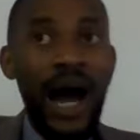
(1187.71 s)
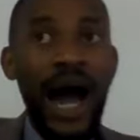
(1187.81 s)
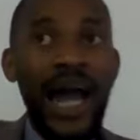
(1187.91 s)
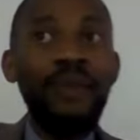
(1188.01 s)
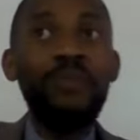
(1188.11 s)

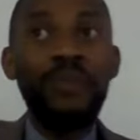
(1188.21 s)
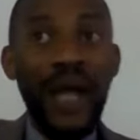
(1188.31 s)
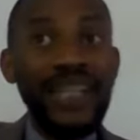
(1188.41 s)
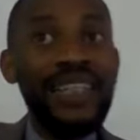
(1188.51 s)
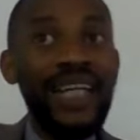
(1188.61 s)
I
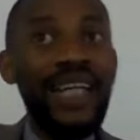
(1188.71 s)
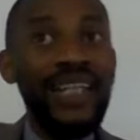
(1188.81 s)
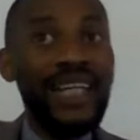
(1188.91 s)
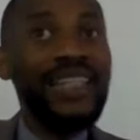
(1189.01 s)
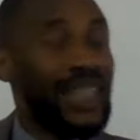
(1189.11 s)

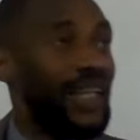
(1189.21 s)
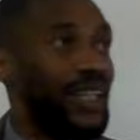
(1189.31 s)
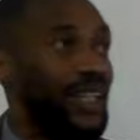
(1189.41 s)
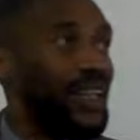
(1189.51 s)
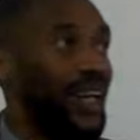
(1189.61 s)
practically can
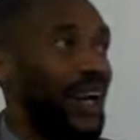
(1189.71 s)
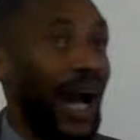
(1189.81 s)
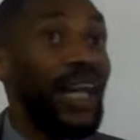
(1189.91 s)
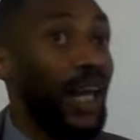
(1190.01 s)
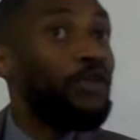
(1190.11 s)
say,
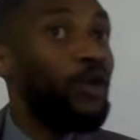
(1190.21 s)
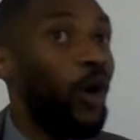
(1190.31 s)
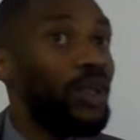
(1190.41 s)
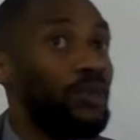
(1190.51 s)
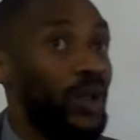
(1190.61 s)
I love
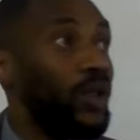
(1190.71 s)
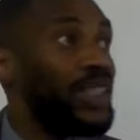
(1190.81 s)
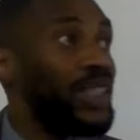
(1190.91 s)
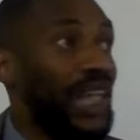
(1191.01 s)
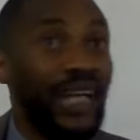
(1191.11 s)
God
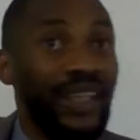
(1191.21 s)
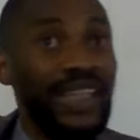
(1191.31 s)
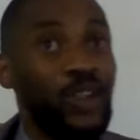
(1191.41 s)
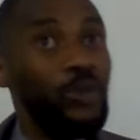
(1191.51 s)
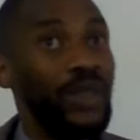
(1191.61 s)
because he's like
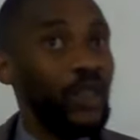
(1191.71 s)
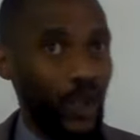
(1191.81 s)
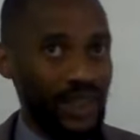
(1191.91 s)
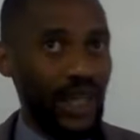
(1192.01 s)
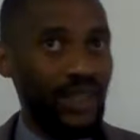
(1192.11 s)
this to me. You
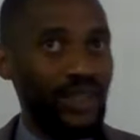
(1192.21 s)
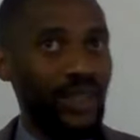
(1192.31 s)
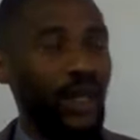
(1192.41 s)
understand?